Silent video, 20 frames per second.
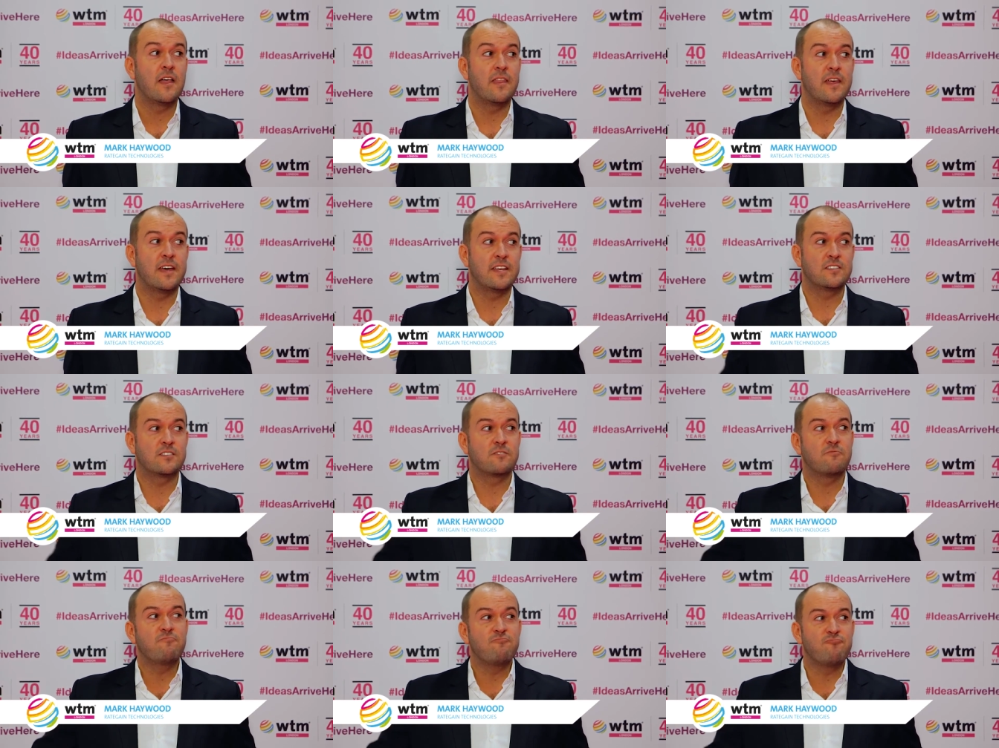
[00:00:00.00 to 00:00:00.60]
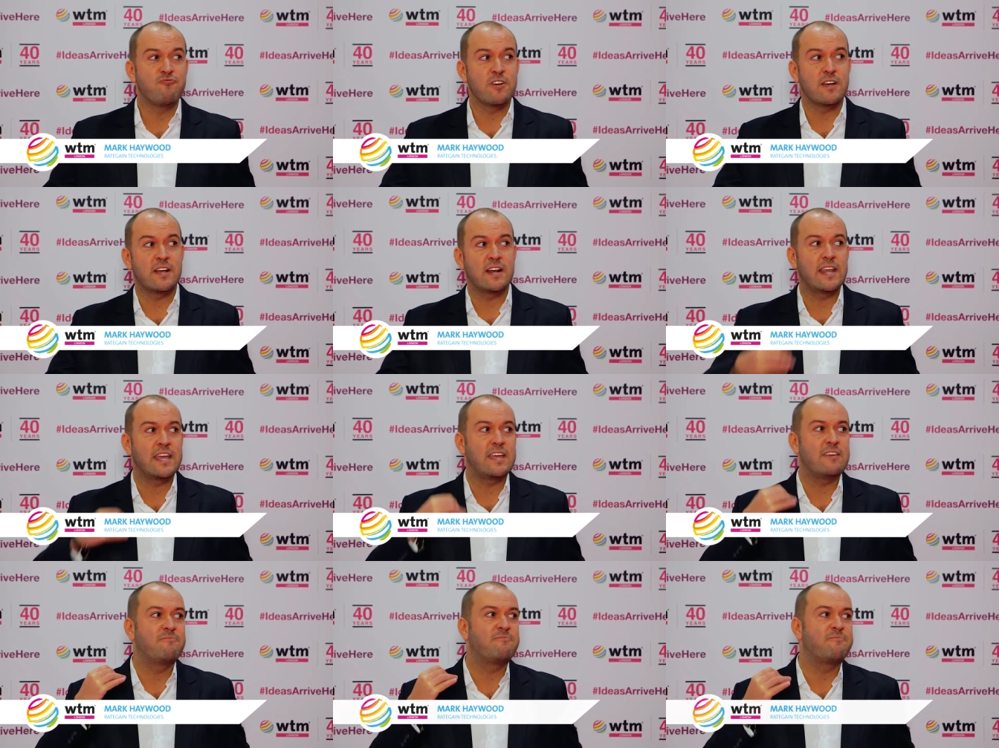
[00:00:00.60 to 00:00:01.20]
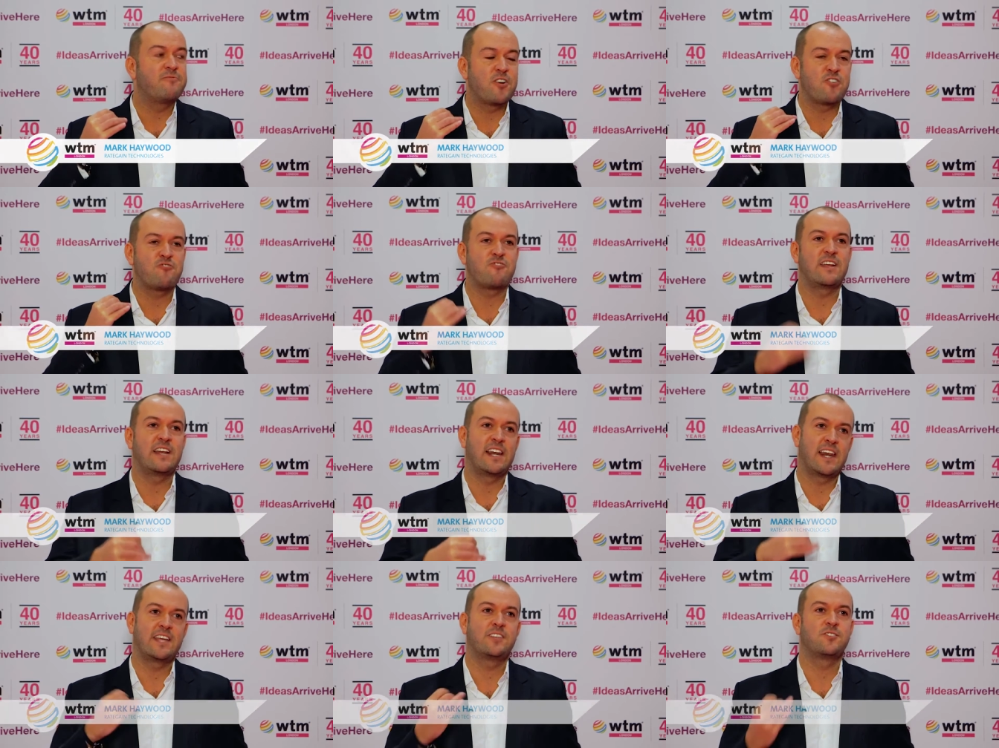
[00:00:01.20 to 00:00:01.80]
There's really
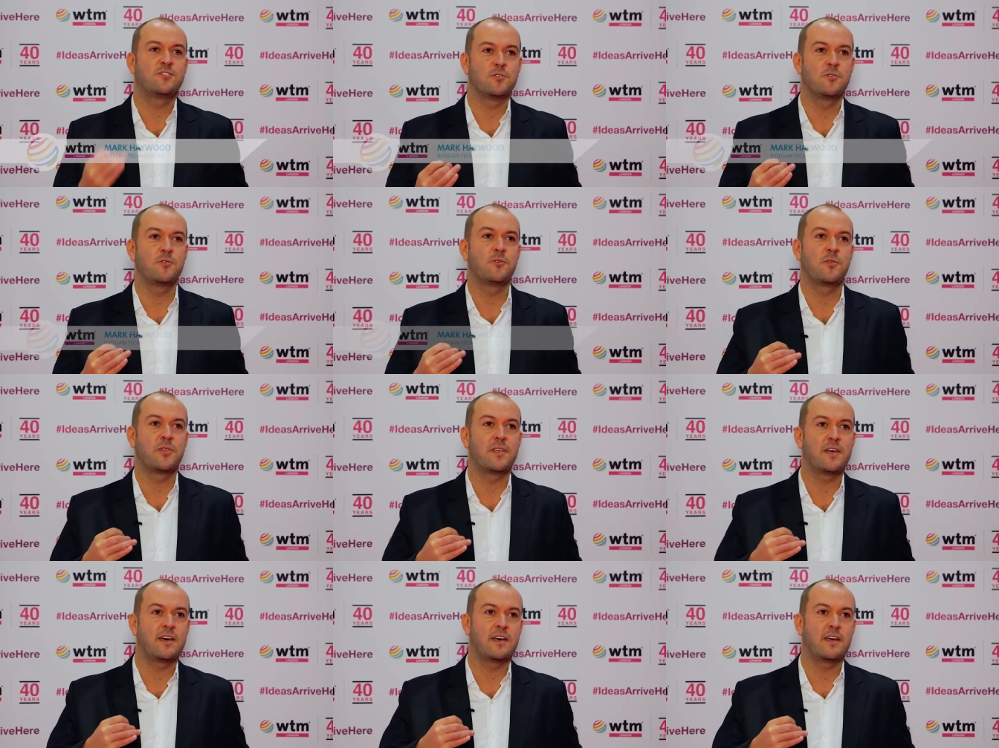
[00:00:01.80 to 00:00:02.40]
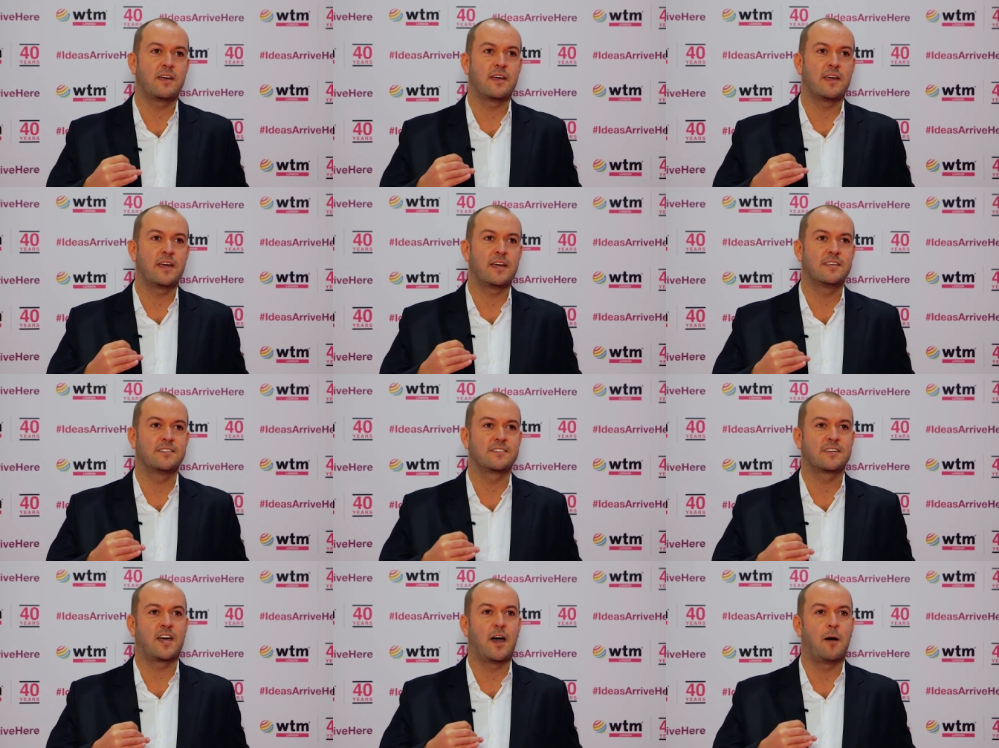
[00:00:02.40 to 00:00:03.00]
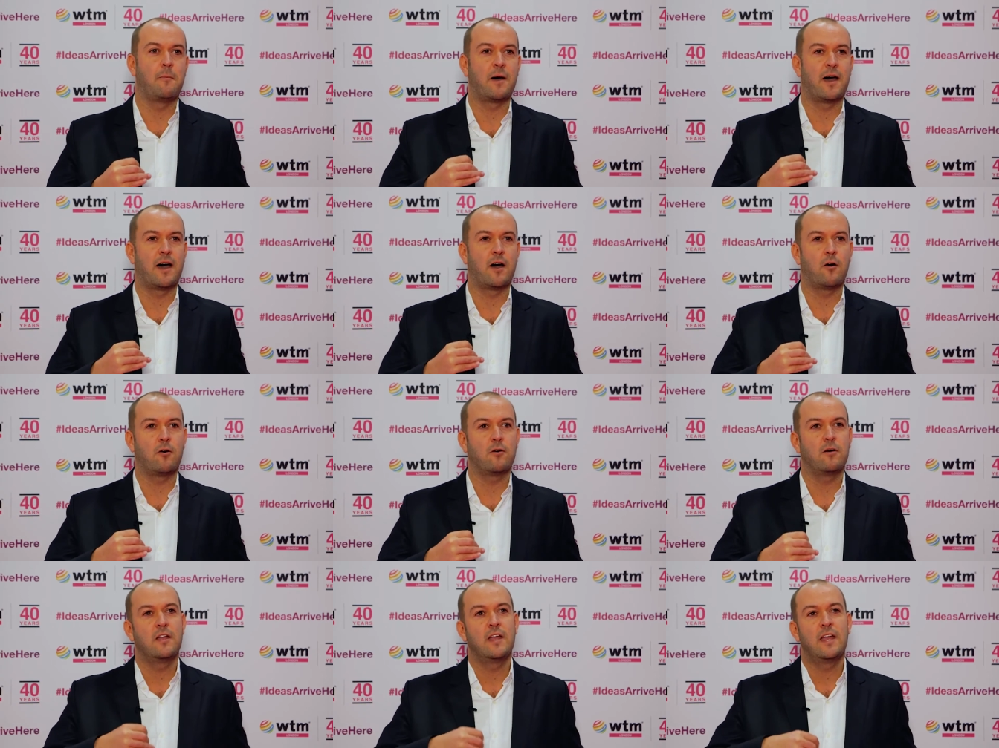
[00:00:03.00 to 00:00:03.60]
very little that has come
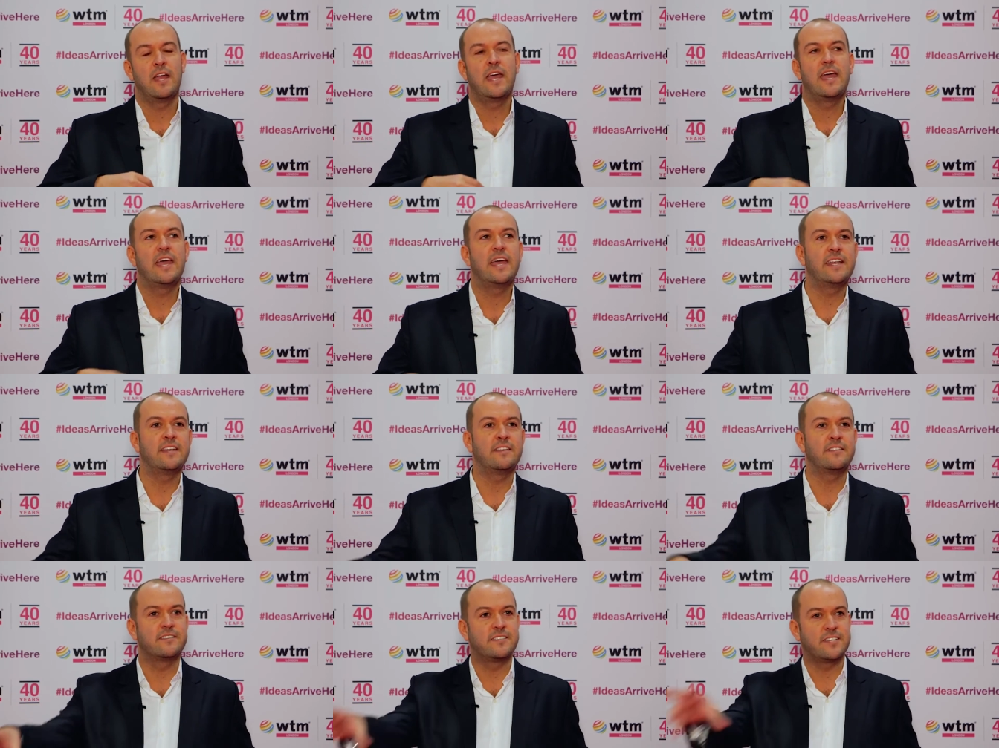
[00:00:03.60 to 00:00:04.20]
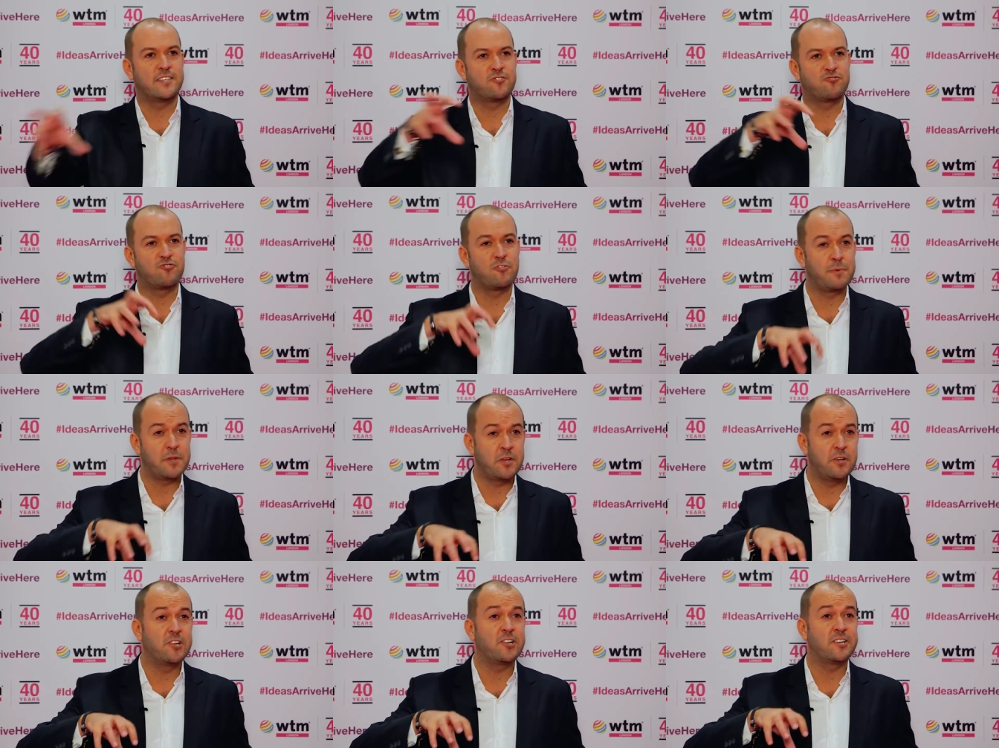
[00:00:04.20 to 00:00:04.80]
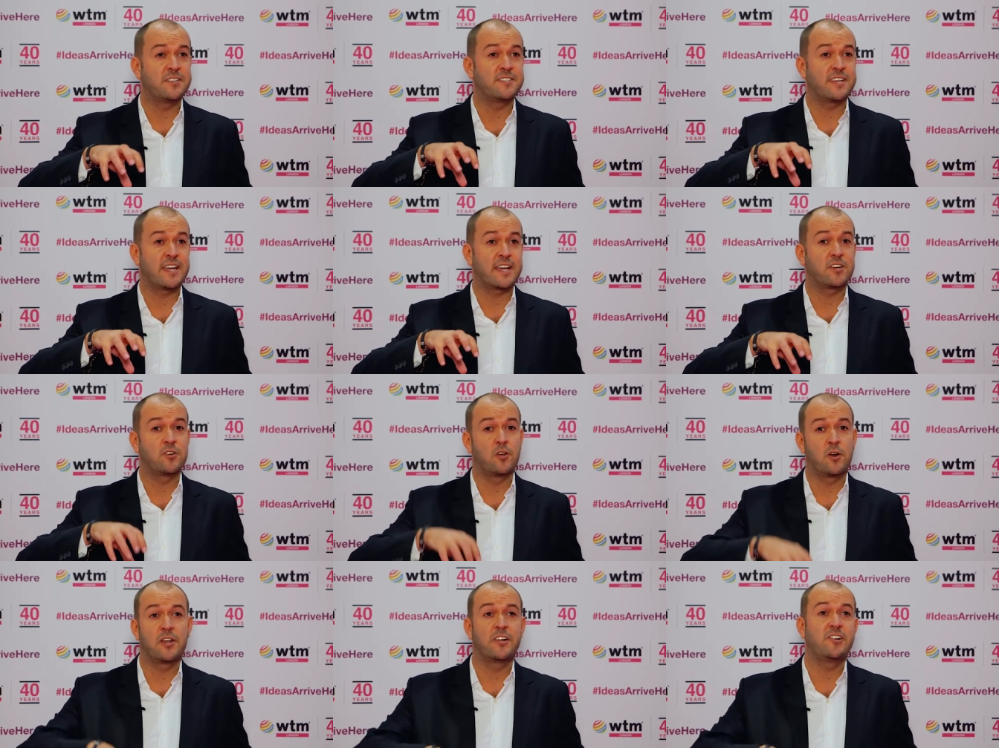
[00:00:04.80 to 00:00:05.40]
out in distribution
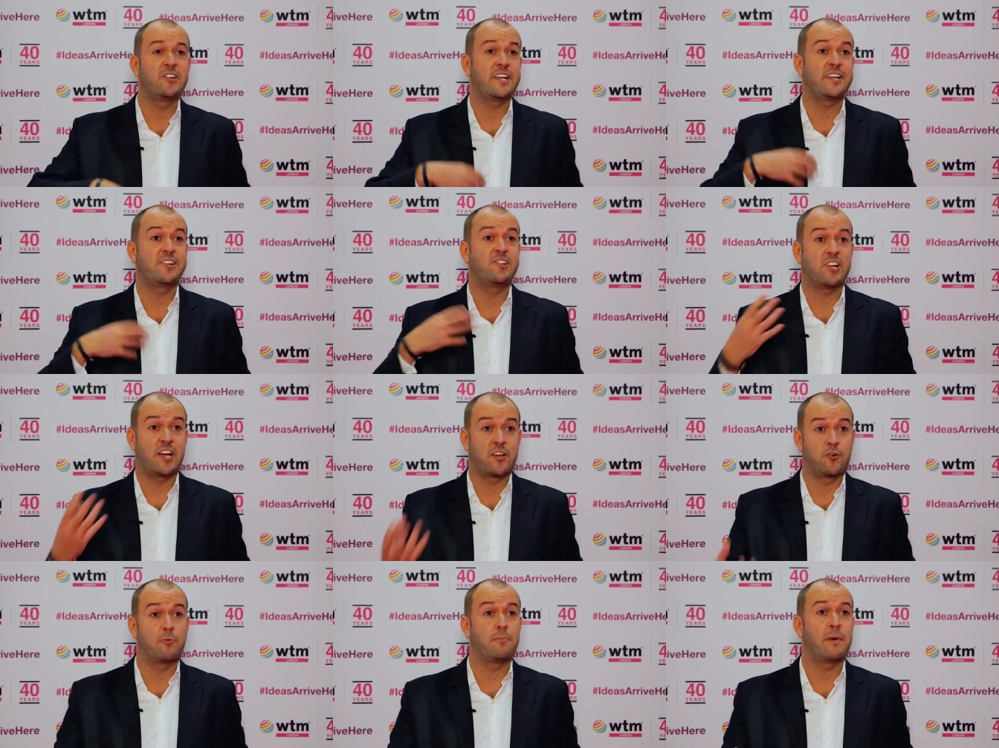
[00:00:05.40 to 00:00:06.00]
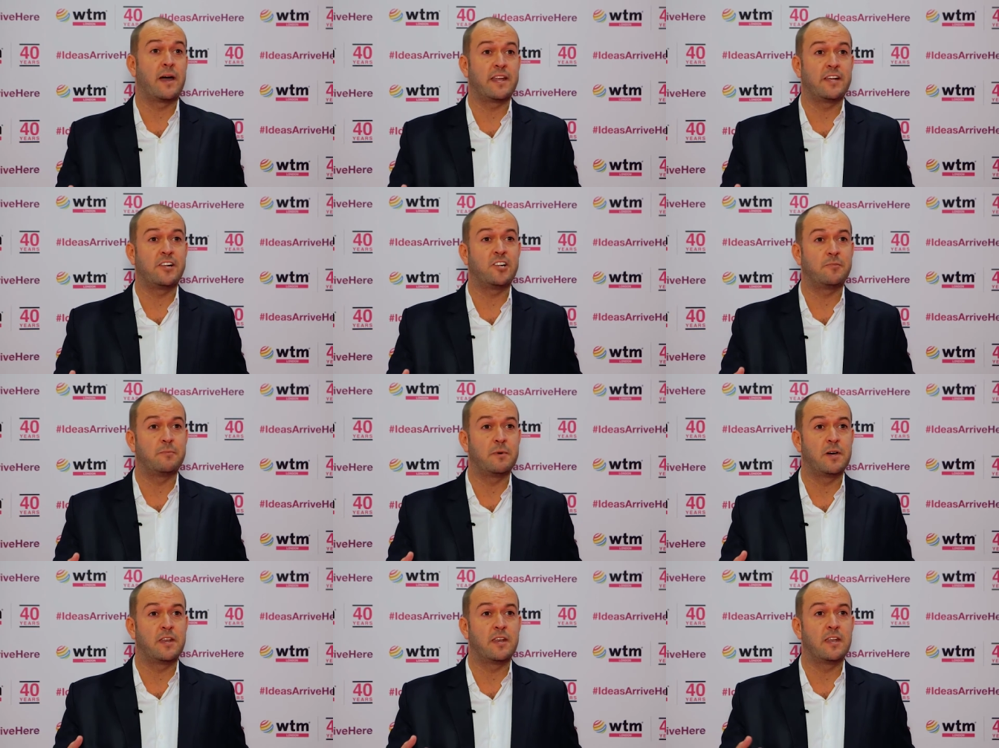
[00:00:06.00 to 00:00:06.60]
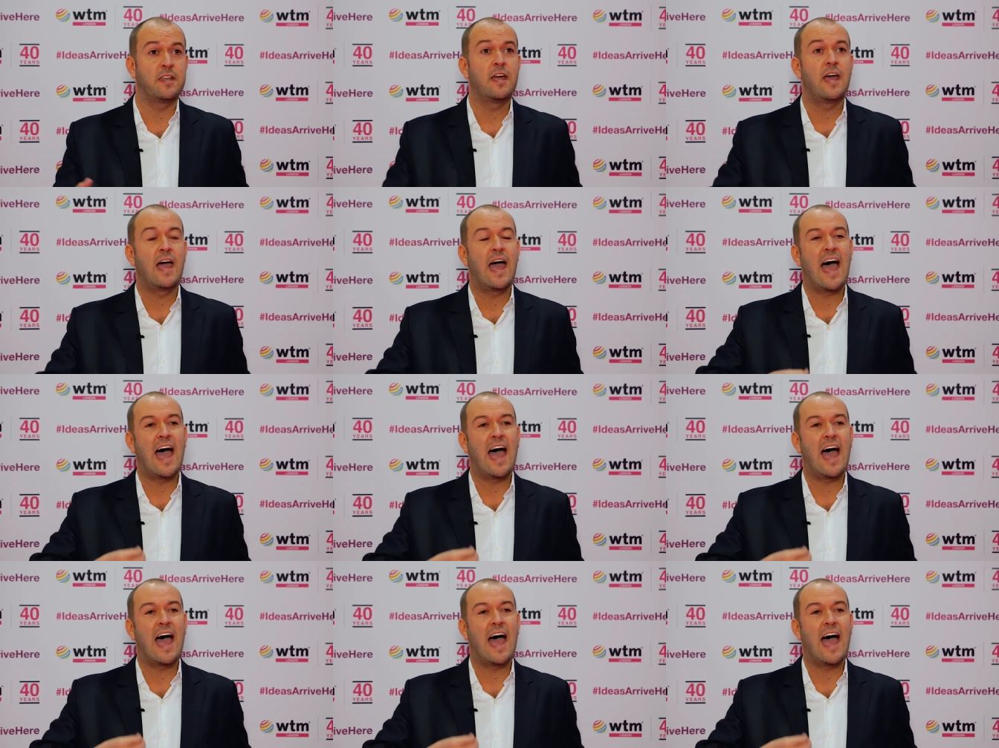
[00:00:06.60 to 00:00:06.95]
technology, channel management,